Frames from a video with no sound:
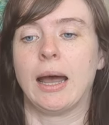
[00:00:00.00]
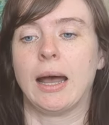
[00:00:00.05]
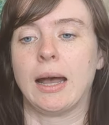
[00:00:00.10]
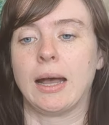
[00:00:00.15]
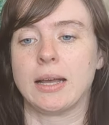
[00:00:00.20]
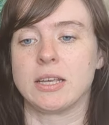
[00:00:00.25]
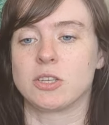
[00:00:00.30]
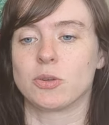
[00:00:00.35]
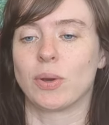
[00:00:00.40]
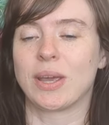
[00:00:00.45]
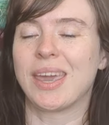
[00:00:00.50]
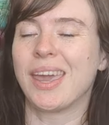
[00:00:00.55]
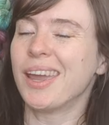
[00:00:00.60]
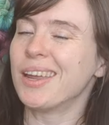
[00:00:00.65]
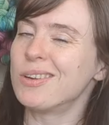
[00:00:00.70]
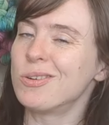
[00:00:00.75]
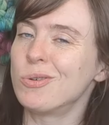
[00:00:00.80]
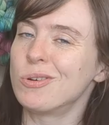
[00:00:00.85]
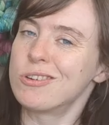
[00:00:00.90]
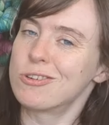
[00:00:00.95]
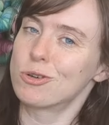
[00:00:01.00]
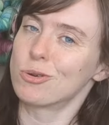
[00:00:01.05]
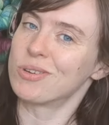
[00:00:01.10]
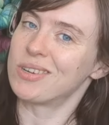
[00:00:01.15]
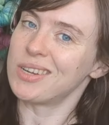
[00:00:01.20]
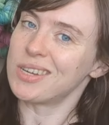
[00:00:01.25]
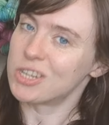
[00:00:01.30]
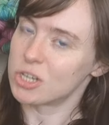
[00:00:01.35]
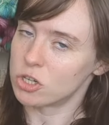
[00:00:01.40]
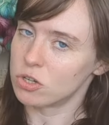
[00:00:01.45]
So I can't do a
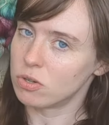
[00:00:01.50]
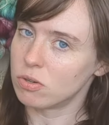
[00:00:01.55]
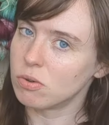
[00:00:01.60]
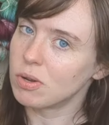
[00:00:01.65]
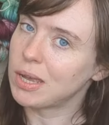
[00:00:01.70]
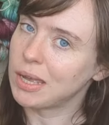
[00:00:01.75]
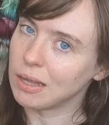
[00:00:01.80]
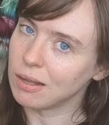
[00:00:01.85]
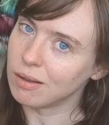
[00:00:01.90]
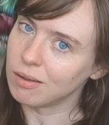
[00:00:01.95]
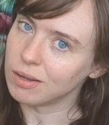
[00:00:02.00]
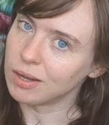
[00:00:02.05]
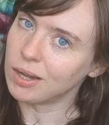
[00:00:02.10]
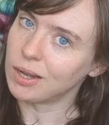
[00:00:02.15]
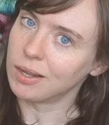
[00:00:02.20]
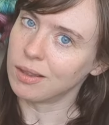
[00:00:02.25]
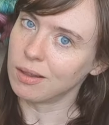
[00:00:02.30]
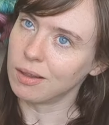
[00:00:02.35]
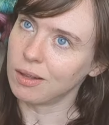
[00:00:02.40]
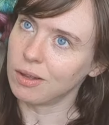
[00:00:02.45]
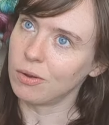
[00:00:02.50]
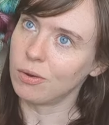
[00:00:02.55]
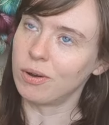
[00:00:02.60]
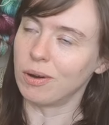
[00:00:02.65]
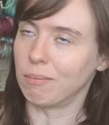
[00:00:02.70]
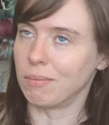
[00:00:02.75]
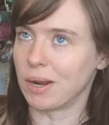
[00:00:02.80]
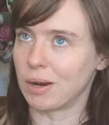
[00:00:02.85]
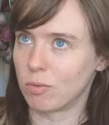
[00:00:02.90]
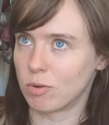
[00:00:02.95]
traditional kiln
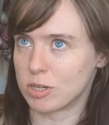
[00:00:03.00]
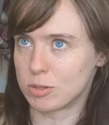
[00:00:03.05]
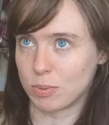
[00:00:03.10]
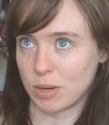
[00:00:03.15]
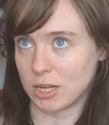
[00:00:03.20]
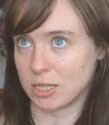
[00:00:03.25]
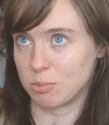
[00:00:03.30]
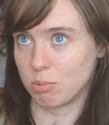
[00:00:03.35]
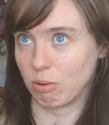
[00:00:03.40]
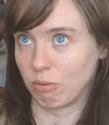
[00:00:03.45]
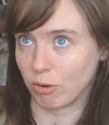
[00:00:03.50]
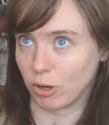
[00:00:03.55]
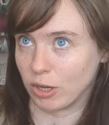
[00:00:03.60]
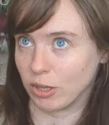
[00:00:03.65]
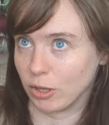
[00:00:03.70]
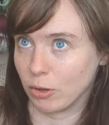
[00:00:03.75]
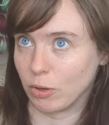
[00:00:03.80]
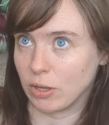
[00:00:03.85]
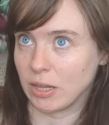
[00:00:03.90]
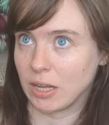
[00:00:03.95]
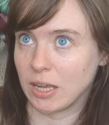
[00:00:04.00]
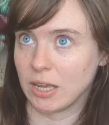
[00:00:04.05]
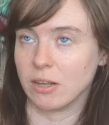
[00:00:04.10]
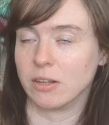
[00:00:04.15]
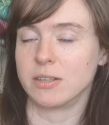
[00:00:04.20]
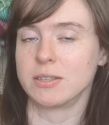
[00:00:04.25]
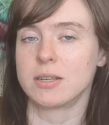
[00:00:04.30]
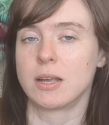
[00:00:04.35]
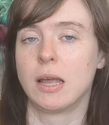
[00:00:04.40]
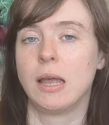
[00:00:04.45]
unload. I'm not responsible for unloading the
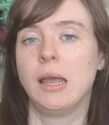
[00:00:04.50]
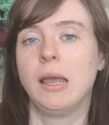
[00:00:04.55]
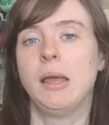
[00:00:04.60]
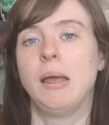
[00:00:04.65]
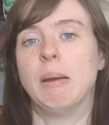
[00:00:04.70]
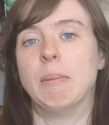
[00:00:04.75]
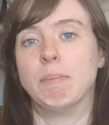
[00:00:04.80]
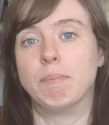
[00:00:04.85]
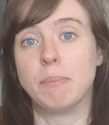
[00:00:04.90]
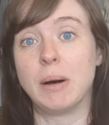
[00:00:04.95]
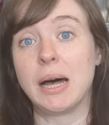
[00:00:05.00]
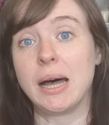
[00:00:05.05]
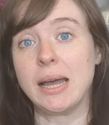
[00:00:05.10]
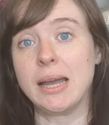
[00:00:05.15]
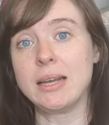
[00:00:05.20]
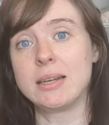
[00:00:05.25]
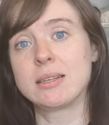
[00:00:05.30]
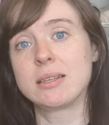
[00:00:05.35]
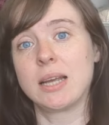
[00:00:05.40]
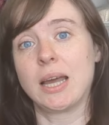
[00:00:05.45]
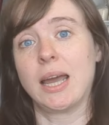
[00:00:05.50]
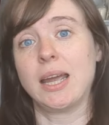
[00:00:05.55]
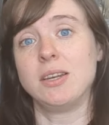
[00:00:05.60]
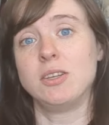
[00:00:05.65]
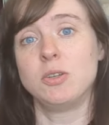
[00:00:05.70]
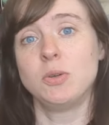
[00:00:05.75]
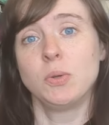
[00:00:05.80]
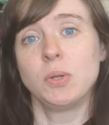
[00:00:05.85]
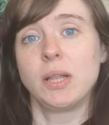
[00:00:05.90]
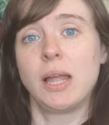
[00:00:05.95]
kilns. But I
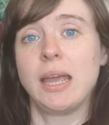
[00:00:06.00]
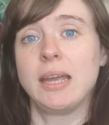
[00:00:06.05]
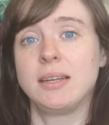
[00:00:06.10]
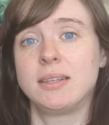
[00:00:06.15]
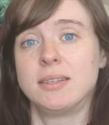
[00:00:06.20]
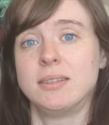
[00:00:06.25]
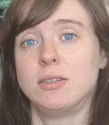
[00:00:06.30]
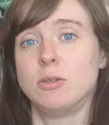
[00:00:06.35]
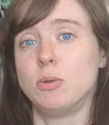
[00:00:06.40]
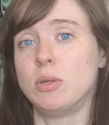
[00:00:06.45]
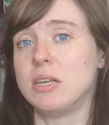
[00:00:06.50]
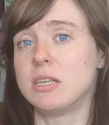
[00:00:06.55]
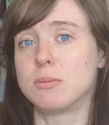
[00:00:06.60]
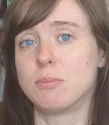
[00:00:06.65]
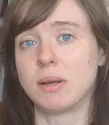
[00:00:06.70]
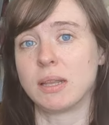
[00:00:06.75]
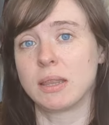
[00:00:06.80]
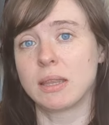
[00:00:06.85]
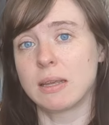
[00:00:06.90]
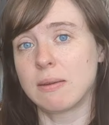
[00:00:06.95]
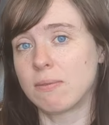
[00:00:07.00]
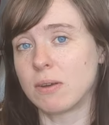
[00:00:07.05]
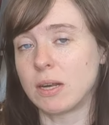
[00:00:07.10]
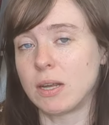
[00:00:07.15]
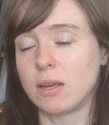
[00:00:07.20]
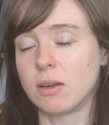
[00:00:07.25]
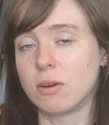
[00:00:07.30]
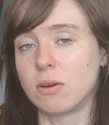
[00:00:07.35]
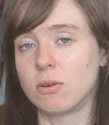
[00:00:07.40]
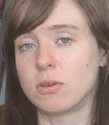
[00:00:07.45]
do like to do these monthly
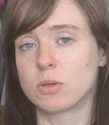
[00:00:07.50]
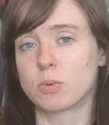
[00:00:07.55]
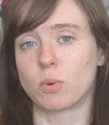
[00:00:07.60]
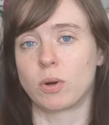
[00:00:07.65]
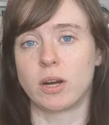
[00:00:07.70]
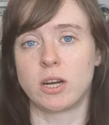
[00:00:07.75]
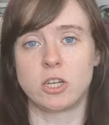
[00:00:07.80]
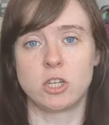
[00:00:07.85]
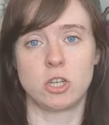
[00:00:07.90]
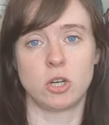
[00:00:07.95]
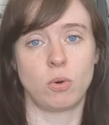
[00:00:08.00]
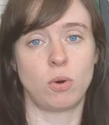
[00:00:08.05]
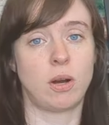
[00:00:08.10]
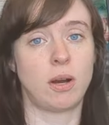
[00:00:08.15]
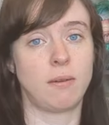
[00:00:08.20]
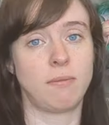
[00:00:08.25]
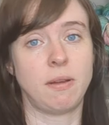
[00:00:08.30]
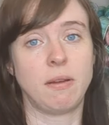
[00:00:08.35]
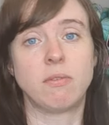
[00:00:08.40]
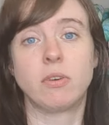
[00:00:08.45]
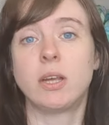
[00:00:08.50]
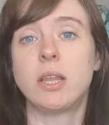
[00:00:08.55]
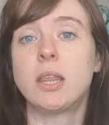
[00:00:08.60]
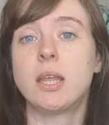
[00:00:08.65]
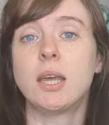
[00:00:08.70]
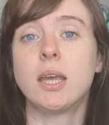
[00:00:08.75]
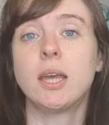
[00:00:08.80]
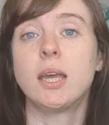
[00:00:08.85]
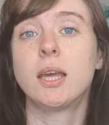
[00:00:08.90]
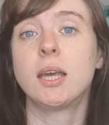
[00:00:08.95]
videos where I show off
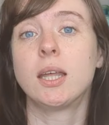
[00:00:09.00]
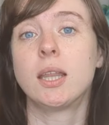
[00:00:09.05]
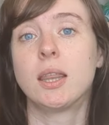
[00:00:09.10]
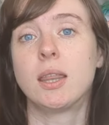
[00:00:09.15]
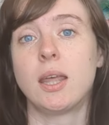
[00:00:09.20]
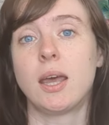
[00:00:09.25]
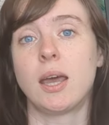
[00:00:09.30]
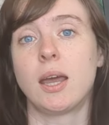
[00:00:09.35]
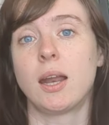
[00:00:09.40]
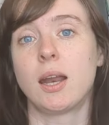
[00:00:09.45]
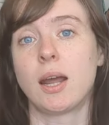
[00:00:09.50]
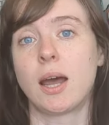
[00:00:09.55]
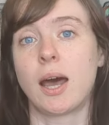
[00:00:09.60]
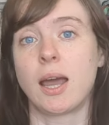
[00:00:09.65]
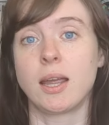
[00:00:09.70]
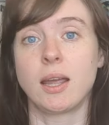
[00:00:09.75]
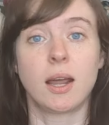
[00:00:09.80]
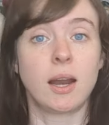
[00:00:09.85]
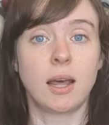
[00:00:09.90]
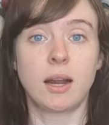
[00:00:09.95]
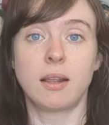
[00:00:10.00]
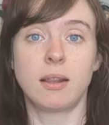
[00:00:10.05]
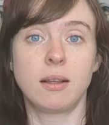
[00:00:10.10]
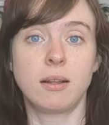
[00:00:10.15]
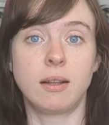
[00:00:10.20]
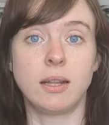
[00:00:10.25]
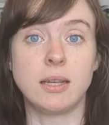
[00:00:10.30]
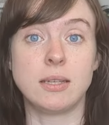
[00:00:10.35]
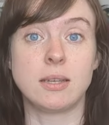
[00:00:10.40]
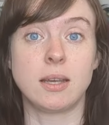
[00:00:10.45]
everything that I got out of the
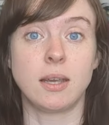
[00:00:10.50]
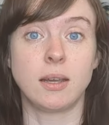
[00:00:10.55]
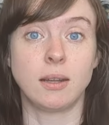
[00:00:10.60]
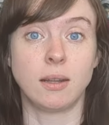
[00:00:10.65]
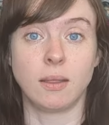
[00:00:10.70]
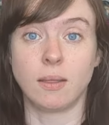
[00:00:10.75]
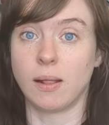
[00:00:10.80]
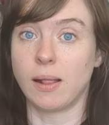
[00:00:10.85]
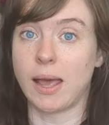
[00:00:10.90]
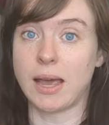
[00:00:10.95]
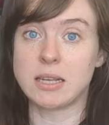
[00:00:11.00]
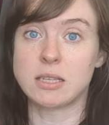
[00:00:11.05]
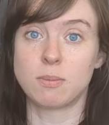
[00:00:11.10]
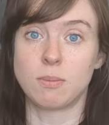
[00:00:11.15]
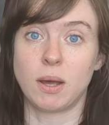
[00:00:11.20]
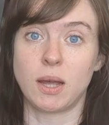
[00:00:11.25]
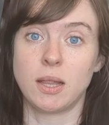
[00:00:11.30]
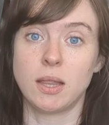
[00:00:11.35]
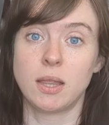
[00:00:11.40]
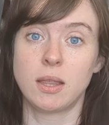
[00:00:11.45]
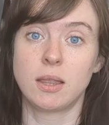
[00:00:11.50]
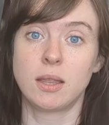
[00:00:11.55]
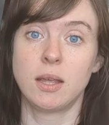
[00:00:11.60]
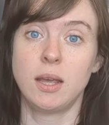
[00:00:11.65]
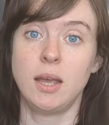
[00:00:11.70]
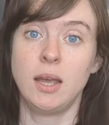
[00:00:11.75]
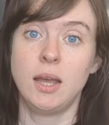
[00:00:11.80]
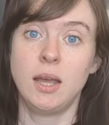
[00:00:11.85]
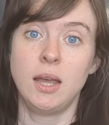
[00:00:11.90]
glaze kiln in the last month,